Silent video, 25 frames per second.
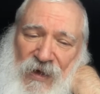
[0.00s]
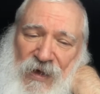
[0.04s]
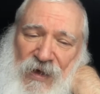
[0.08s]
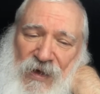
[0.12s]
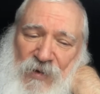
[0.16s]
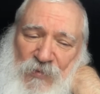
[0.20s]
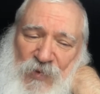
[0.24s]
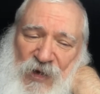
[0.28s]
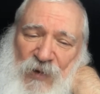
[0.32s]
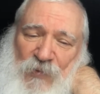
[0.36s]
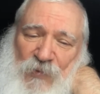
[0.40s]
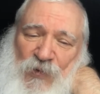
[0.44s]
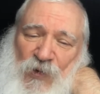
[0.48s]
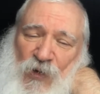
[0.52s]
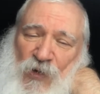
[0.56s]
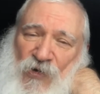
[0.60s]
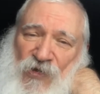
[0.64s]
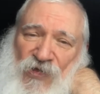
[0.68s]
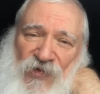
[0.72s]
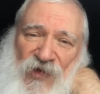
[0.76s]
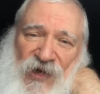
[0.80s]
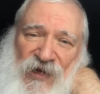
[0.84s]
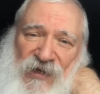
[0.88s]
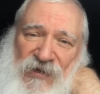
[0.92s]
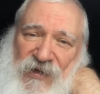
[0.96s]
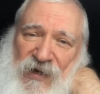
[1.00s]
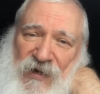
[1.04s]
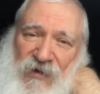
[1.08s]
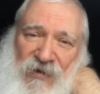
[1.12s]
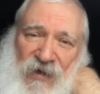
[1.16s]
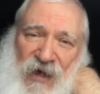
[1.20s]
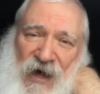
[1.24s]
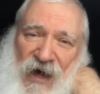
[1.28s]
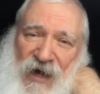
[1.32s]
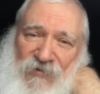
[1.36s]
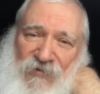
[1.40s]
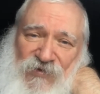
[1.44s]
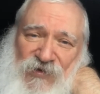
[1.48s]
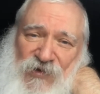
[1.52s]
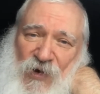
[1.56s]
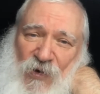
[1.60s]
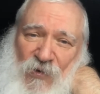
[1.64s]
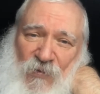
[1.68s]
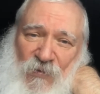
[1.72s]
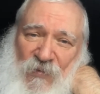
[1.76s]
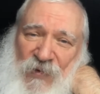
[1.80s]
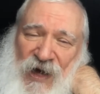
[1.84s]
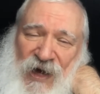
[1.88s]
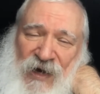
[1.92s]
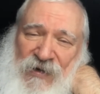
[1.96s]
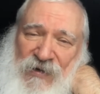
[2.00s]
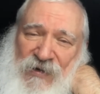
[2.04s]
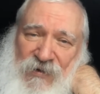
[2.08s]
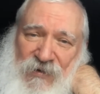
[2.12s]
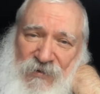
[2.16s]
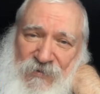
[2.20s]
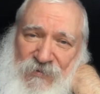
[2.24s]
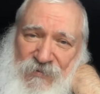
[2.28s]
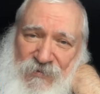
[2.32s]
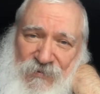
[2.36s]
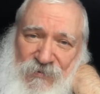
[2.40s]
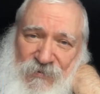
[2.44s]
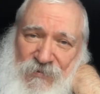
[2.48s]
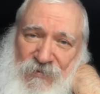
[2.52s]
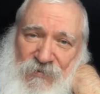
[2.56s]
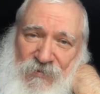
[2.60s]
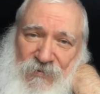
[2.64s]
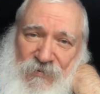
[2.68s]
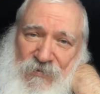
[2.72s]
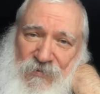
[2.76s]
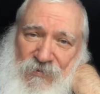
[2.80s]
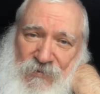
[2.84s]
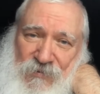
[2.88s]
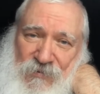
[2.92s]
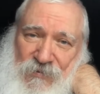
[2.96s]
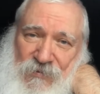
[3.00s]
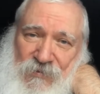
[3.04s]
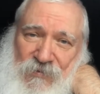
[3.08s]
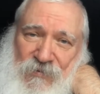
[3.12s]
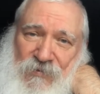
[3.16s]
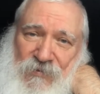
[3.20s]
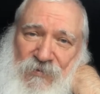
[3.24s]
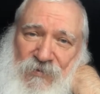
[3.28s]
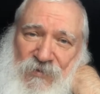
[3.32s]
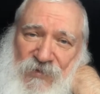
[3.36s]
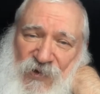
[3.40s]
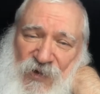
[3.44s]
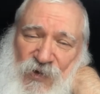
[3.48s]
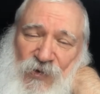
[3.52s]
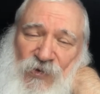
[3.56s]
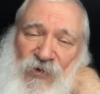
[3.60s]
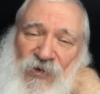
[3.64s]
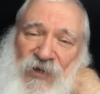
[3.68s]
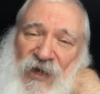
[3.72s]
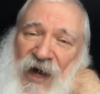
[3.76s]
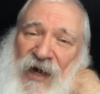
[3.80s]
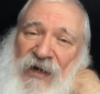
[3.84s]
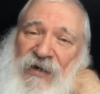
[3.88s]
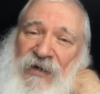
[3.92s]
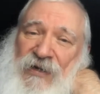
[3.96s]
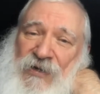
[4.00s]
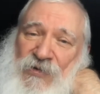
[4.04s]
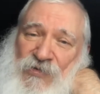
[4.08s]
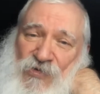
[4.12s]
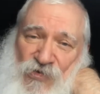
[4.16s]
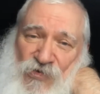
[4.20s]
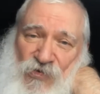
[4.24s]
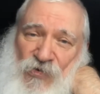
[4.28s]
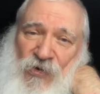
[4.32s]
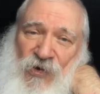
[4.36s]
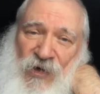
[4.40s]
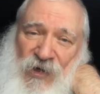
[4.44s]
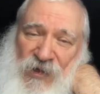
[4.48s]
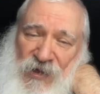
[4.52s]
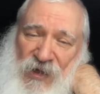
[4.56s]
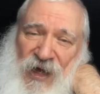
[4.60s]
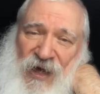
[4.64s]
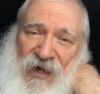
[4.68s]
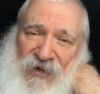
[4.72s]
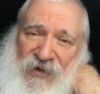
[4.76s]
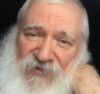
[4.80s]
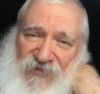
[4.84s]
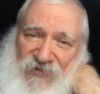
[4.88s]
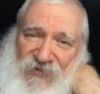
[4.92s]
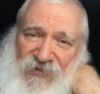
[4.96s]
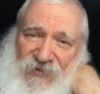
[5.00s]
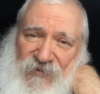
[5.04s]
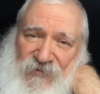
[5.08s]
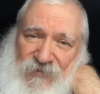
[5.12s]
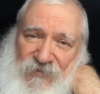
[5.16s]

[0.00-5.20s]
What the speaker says: People who think their lives don't matter do not enjoy life.